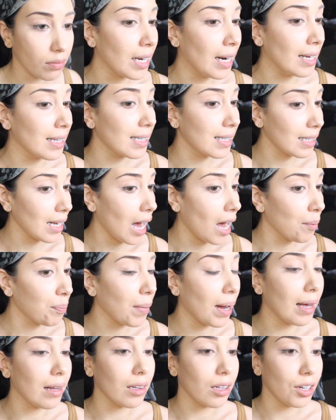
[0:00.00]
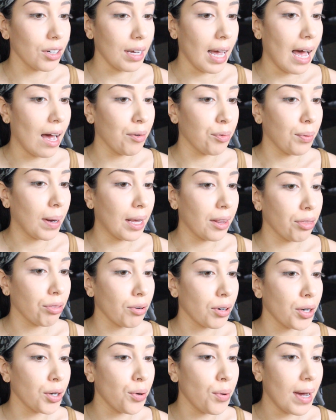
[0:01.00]
Then I stop, I look halfway
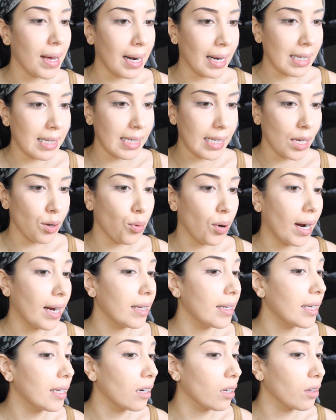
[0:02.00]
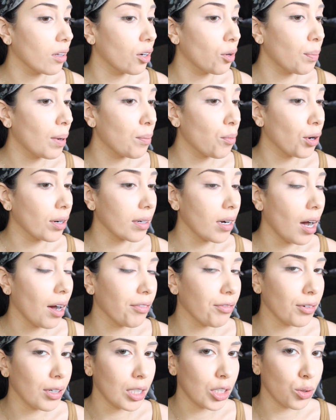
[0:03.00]
through, and I see where I need a little bit more
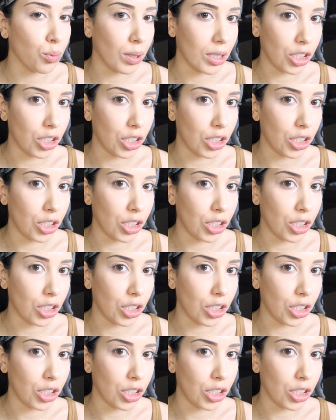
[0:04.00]
coverage,